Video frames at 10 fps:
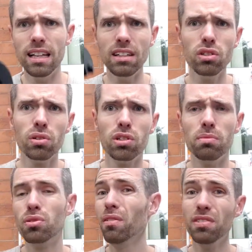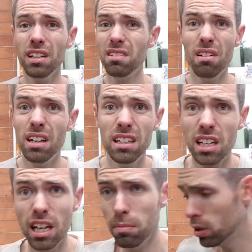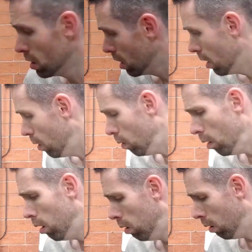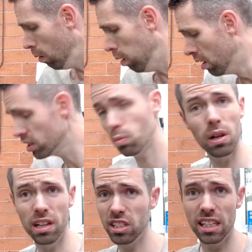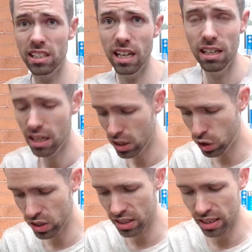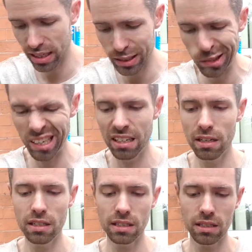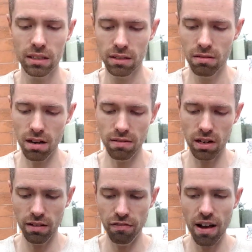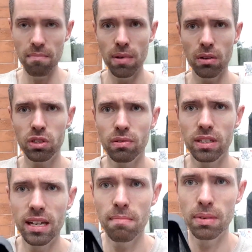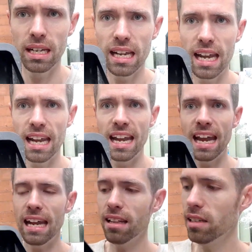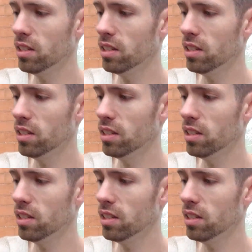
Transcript: that took some strength. See, don't need the clips. It's one of those things that just isn't necessary. Right, we've got the fan motor assembly in here that